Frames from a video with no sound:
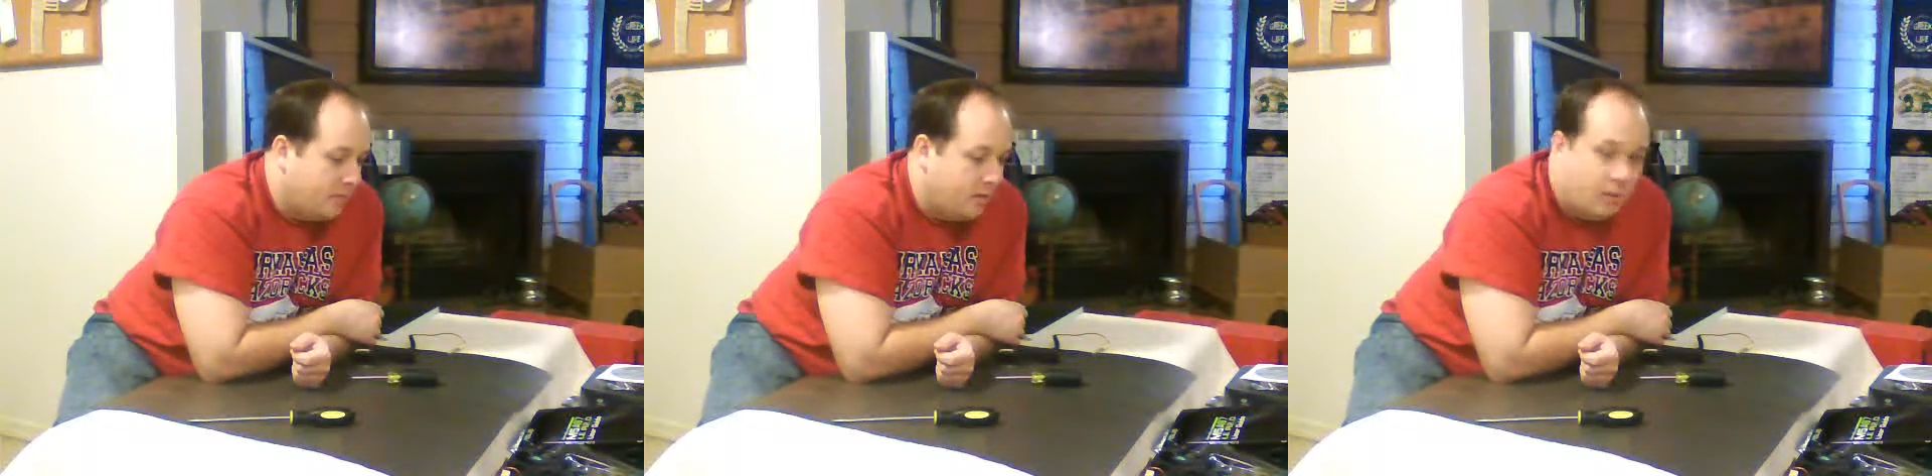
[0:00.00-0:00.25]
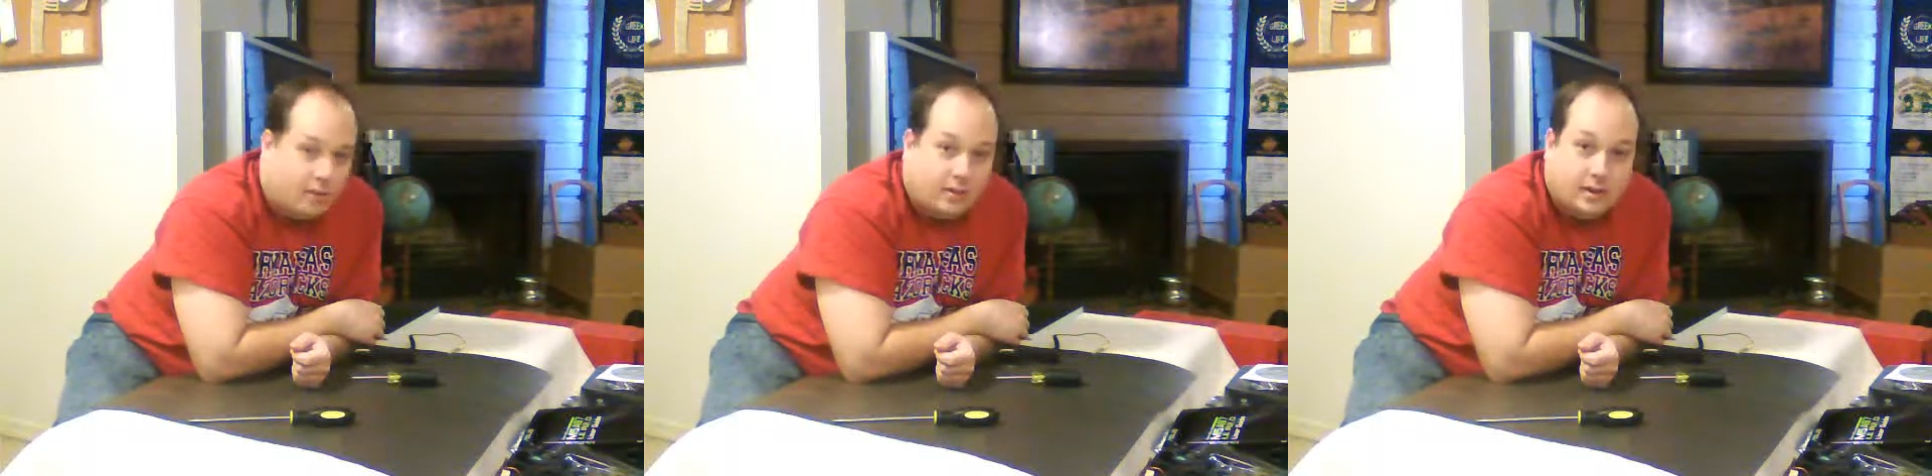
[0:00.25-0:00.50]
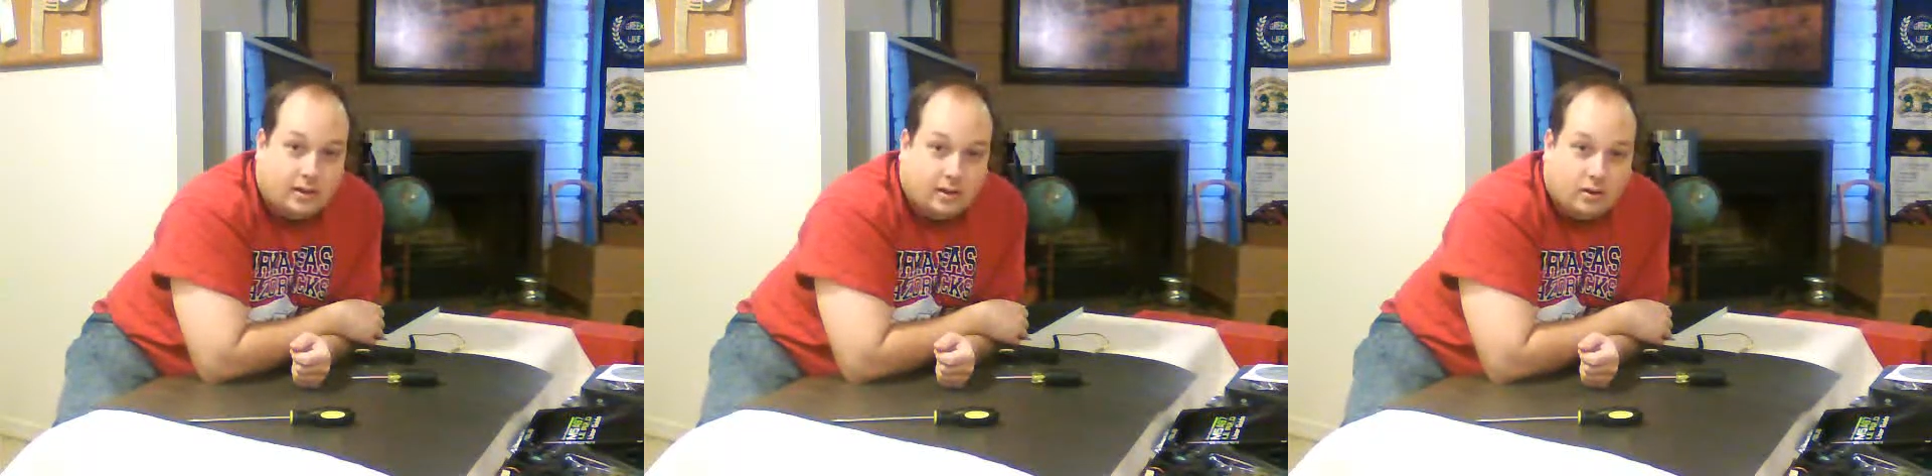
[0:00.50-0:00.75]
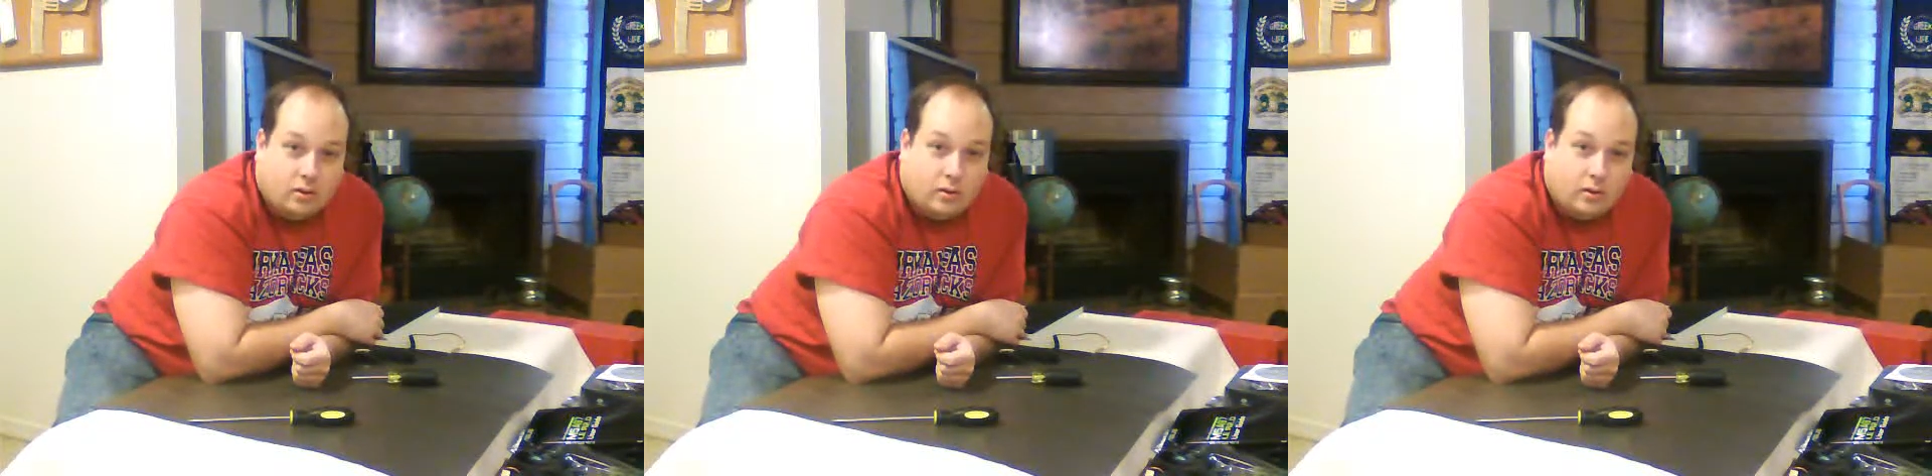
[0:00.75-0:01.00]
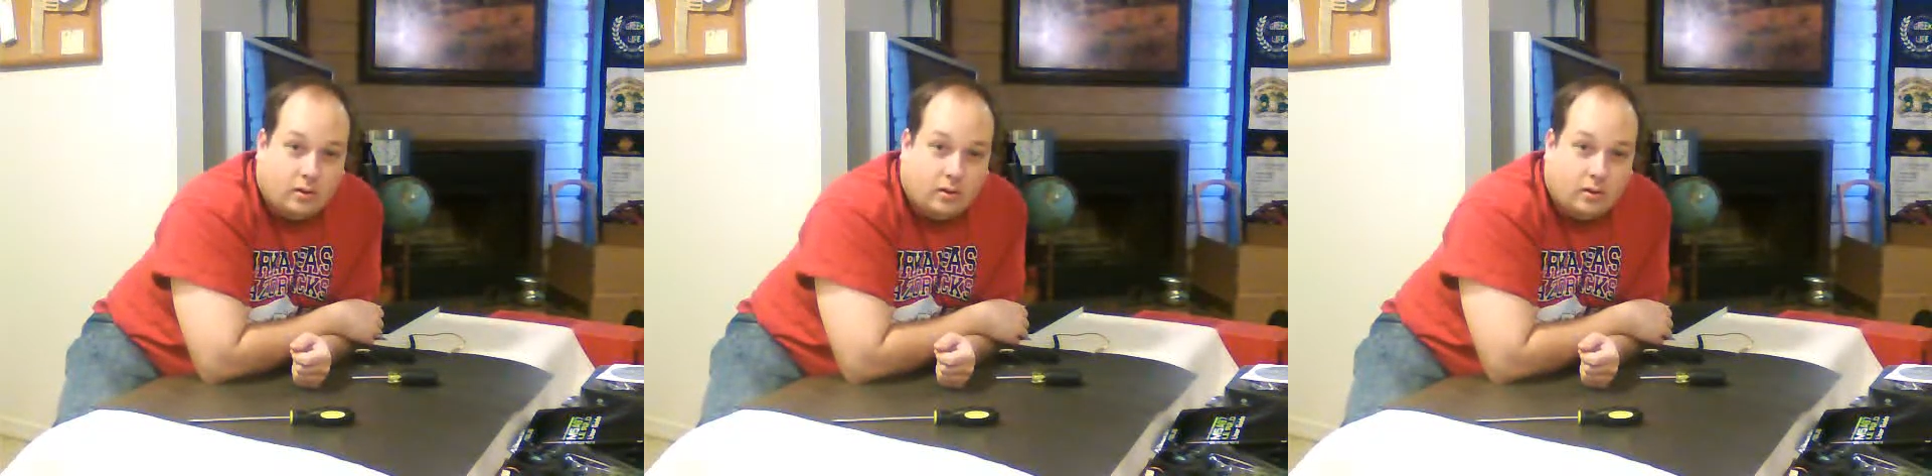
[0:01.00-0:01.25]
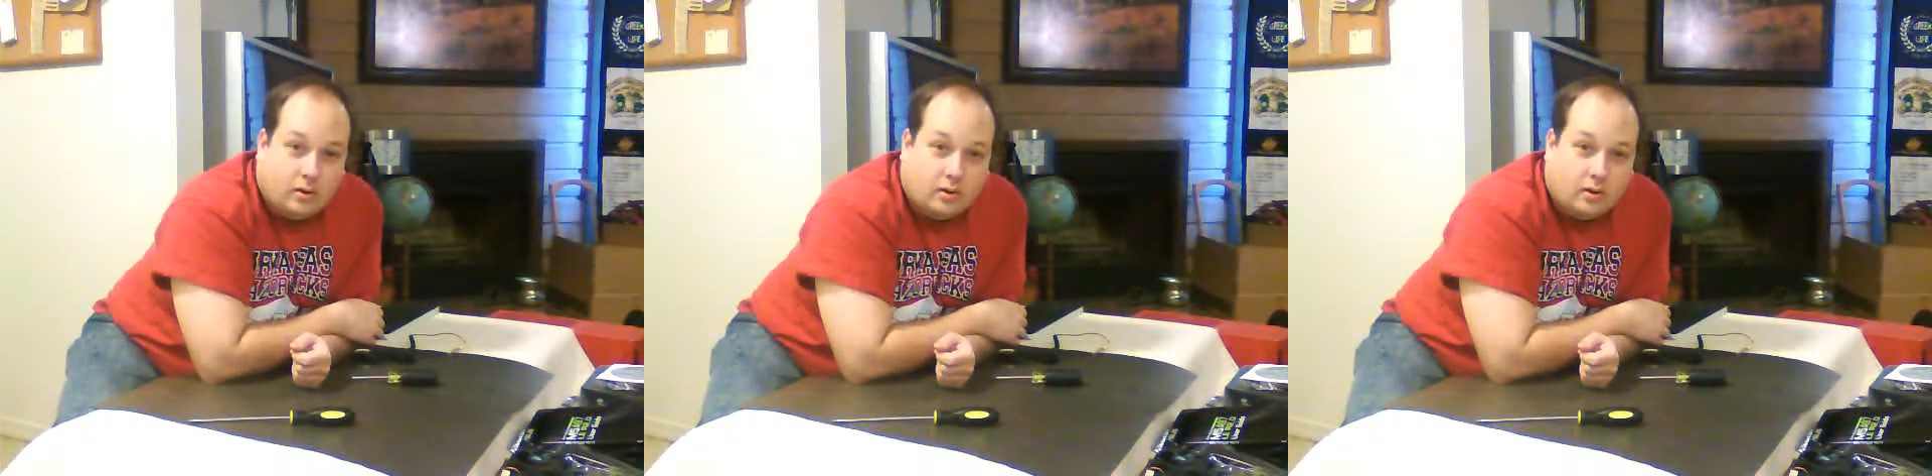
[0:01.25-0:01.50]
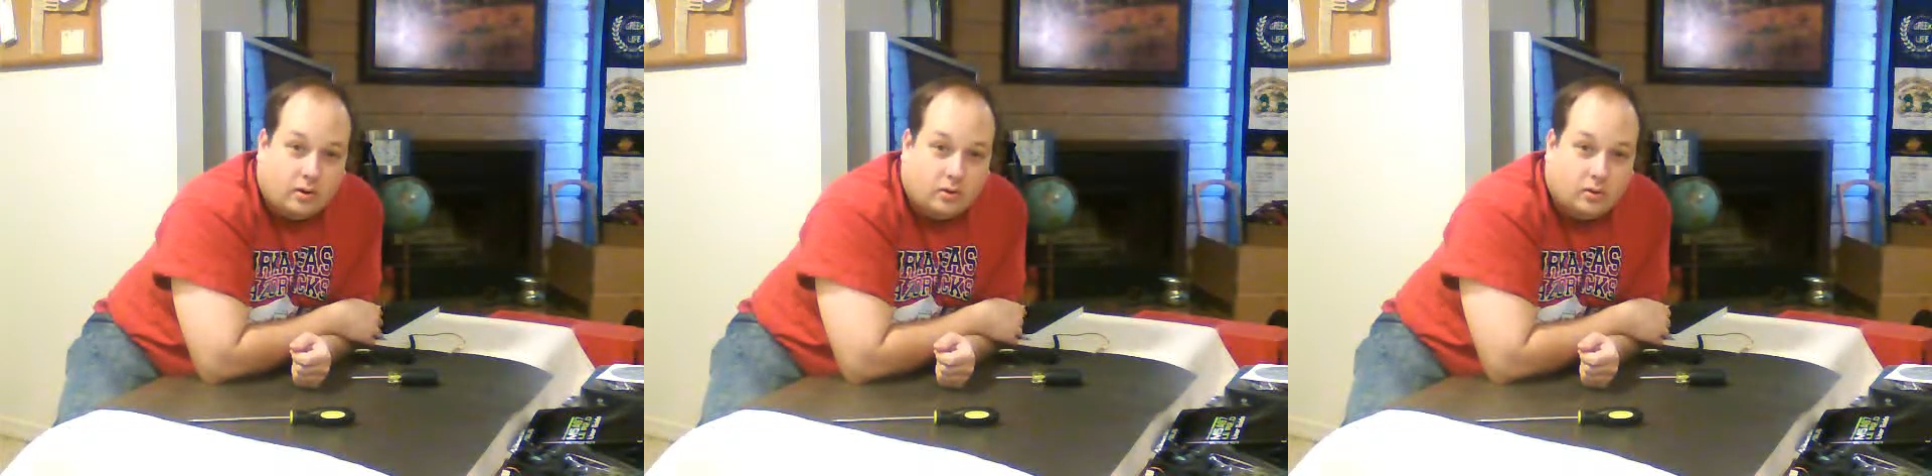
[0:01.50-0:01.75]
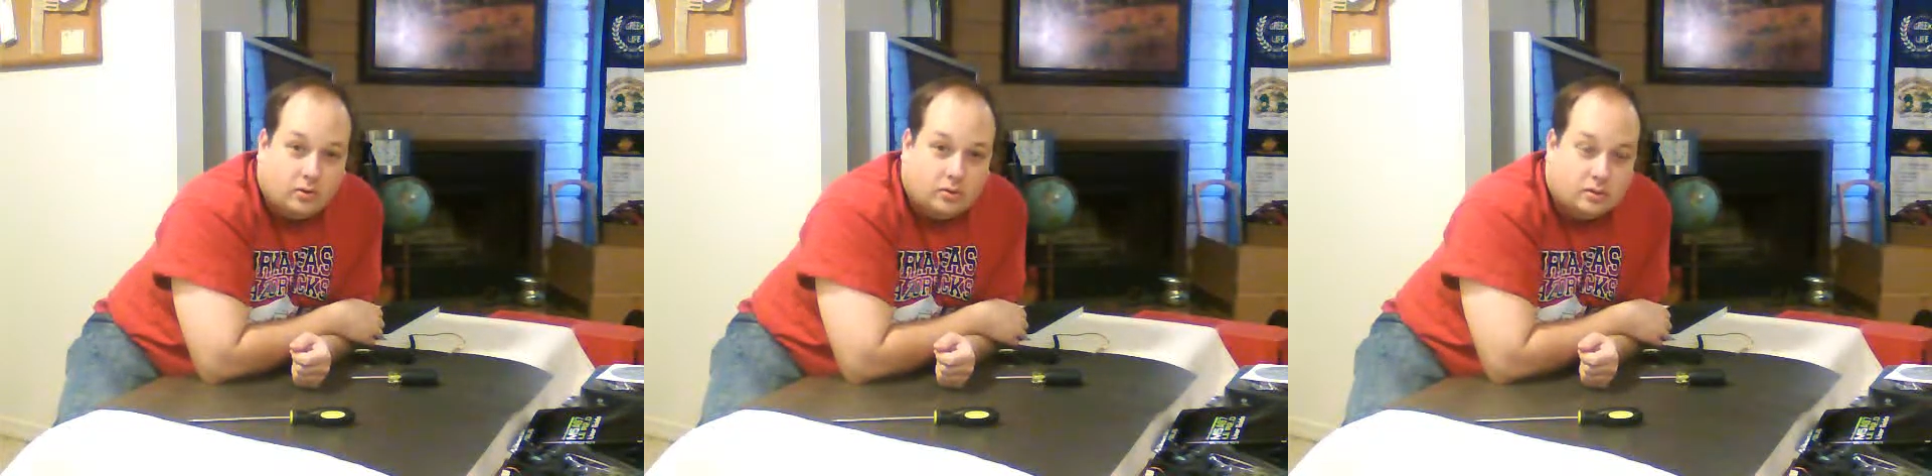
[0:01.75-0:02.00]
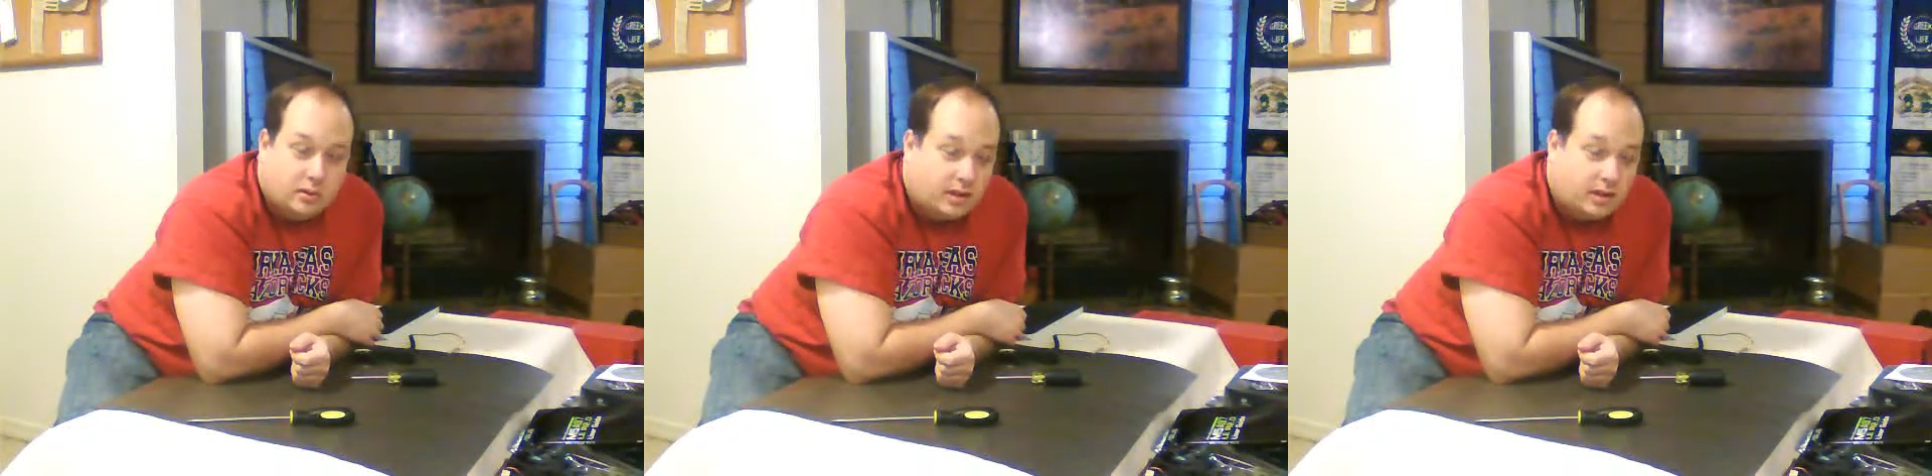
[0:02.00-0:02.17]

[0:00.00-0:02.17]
maybe get a closed